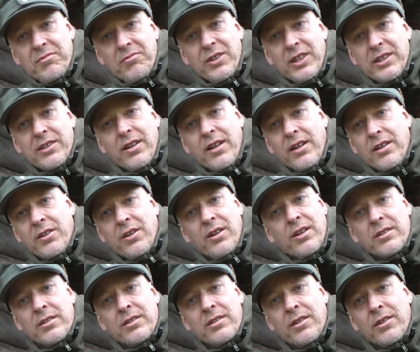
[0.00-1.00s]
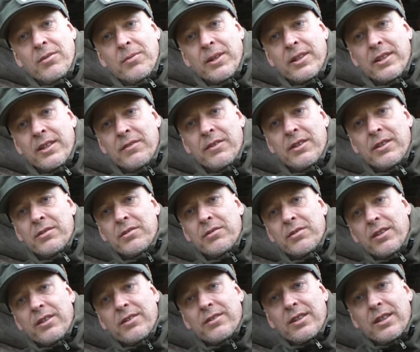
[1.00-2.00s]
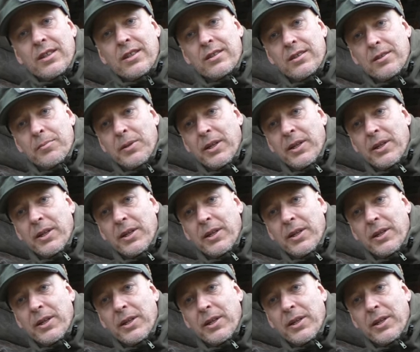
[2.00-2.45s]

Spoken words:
regular cotton or whatever, the thicker the